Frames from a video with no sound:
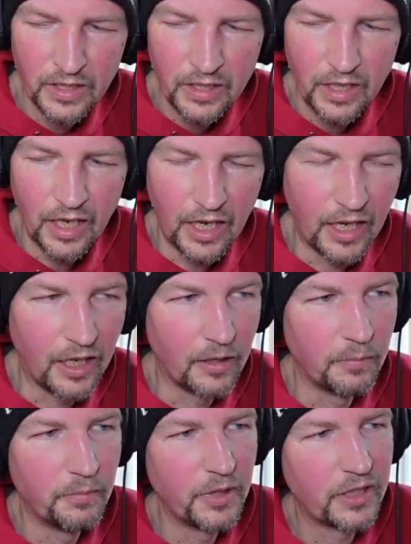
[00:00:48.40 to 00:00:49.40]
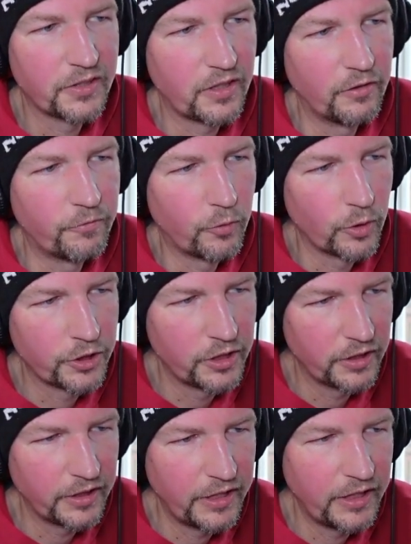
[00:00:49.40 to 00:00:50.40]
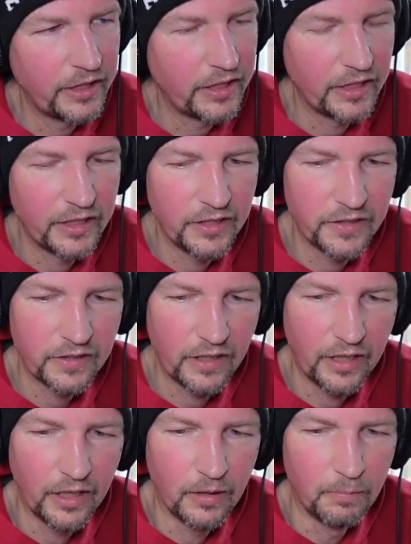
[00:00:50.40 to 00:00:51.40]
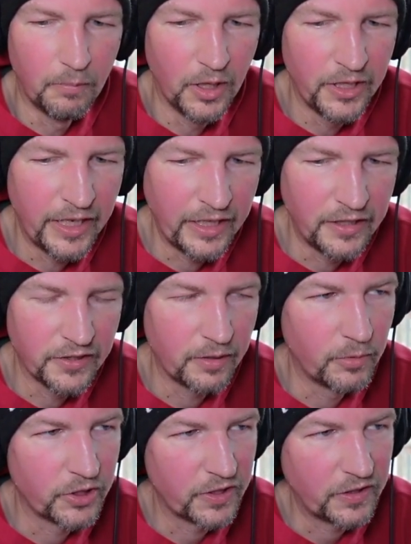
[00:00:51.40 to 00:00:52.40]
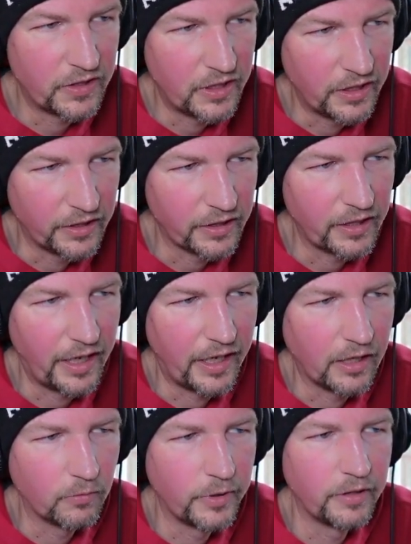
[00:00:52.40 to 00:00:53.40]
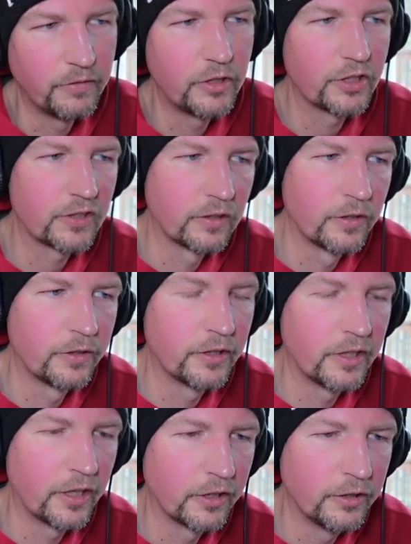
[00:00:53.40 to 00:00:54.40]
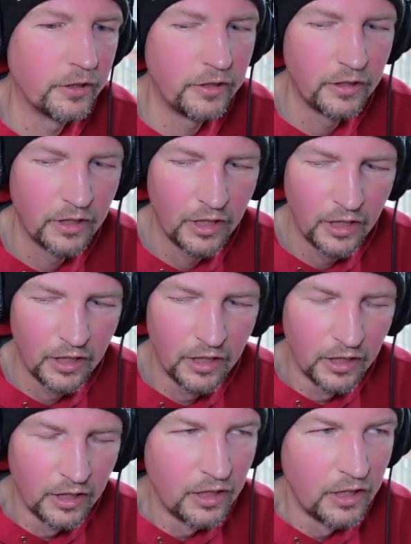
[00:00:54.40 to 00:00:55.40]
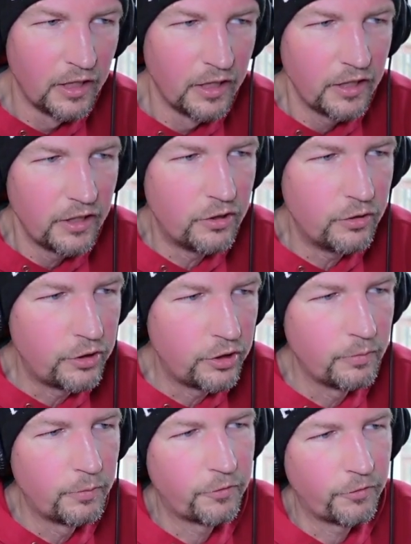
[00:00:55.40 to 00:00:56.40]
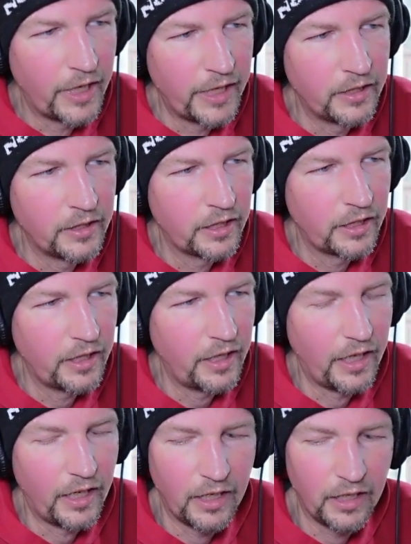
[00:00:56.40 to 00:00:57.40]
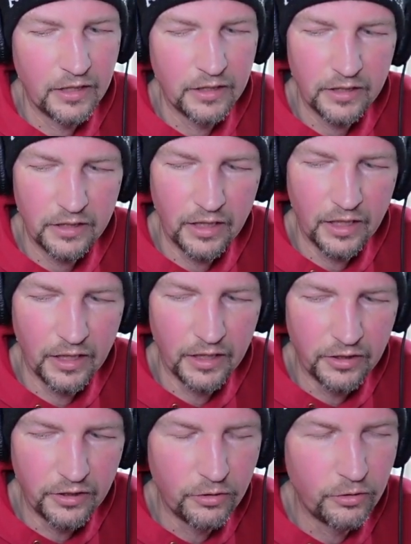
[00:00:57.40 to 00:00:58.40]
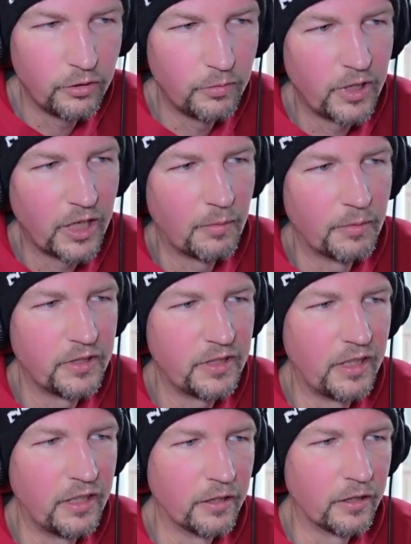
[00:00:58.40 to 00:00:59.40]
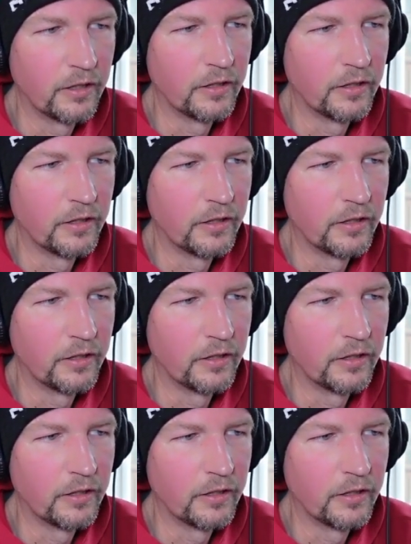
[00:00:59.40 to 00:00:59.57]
because unfortunately it is Monday, December 16th, and we've just learned that our good YouTube friend and YouTube commentator